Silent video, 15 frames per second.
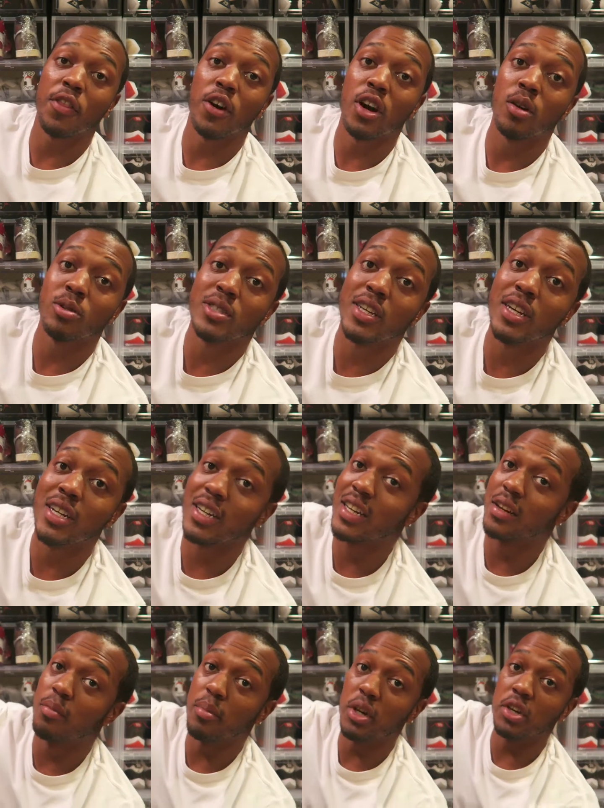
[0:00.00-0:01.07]
thought I was gonna get
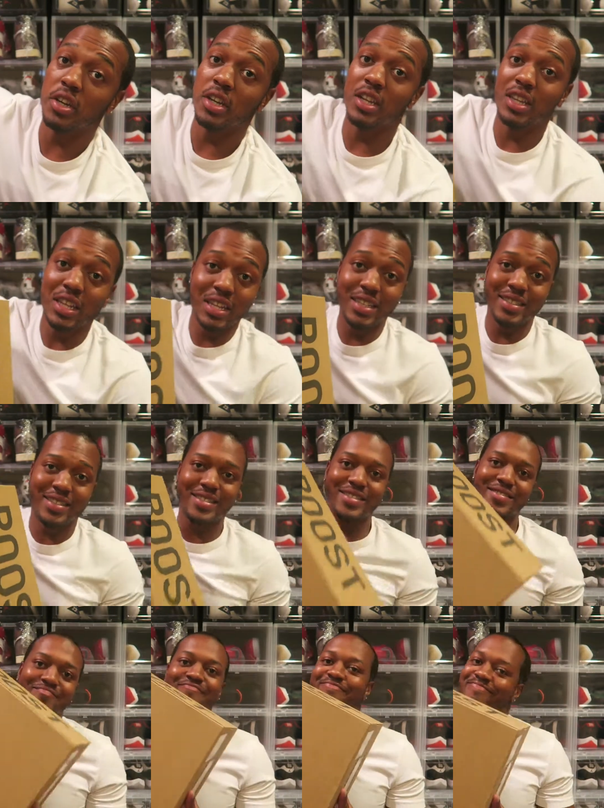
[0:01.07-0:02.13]
a million of these.
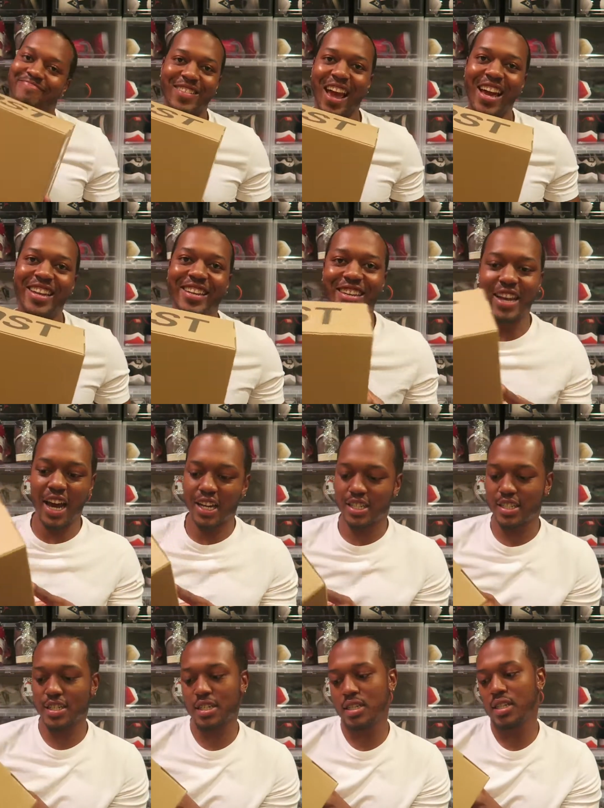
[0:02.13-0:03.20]
I did
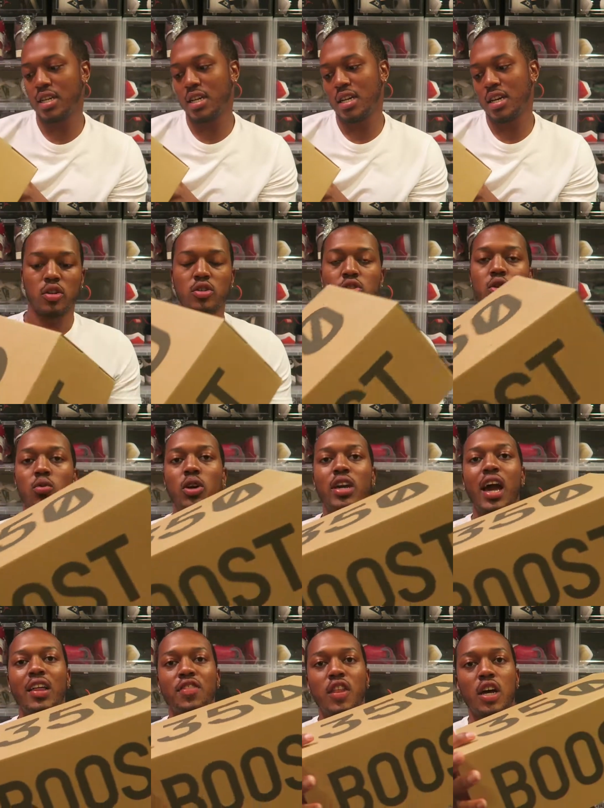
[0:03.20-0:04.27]
not. So we
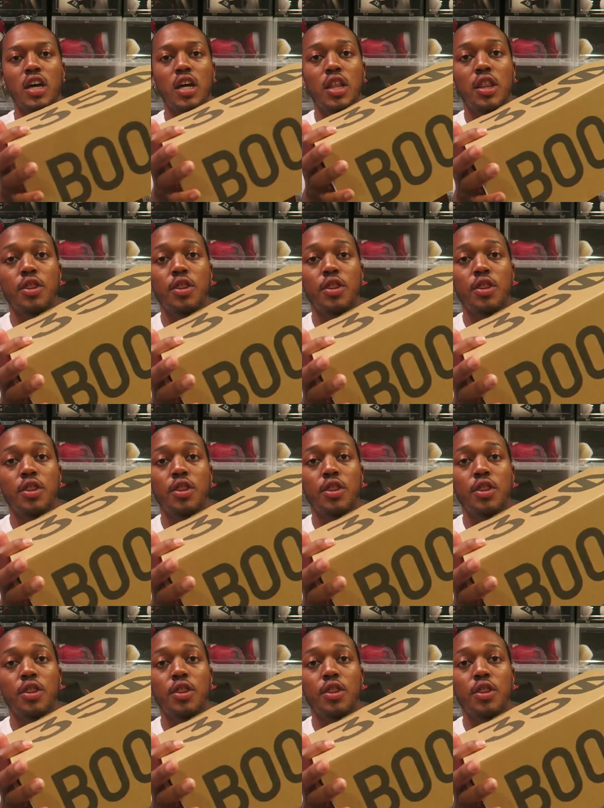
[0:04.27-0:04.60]
got the